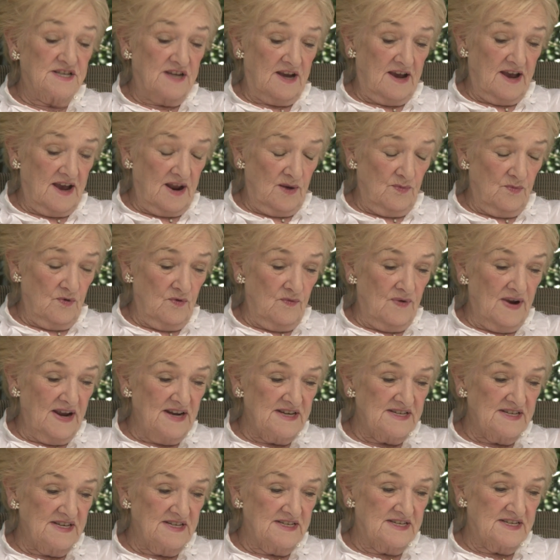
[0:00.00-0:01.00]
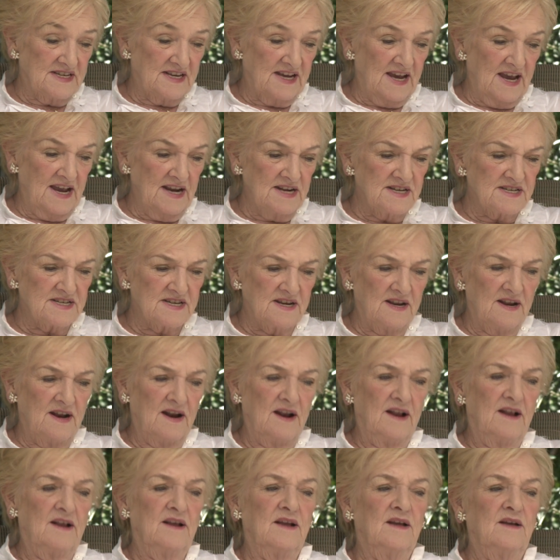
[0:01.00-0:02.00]
I had were racing skates.
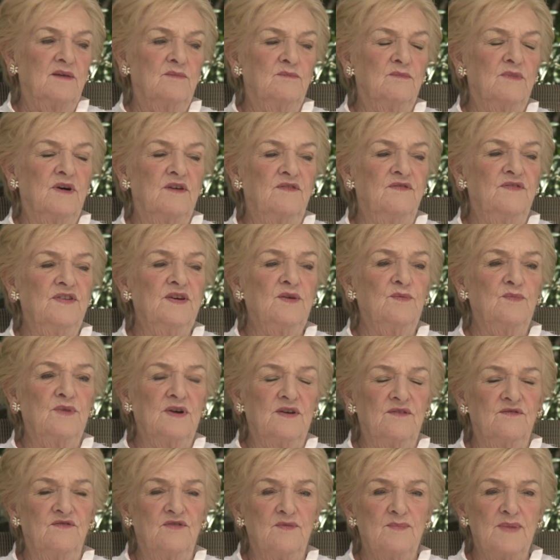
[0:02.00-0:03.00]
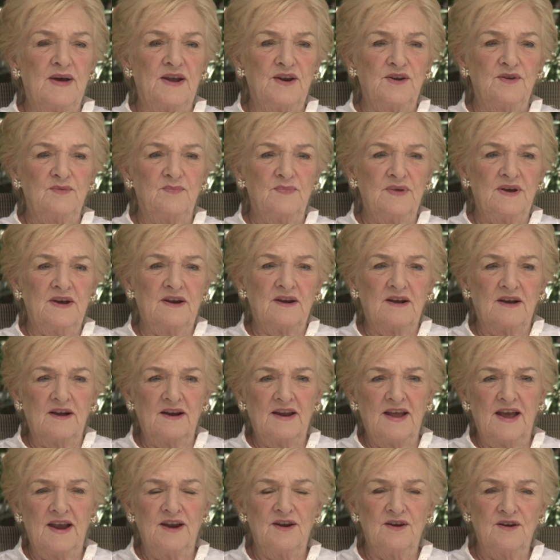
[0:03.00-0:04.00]
My feet went from under me and I
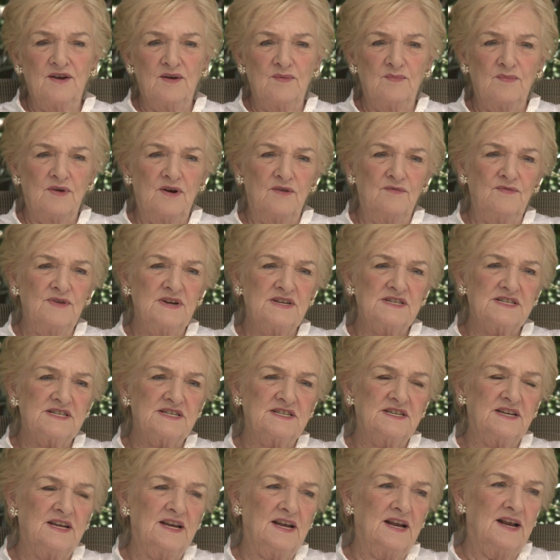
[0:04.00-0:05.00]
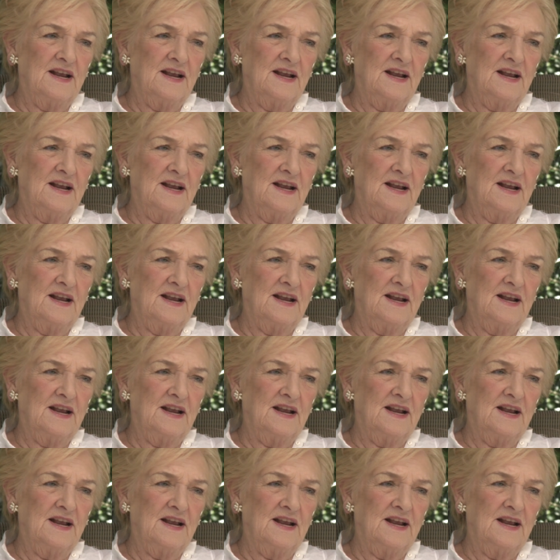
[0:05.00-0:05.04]
landed on my wrist.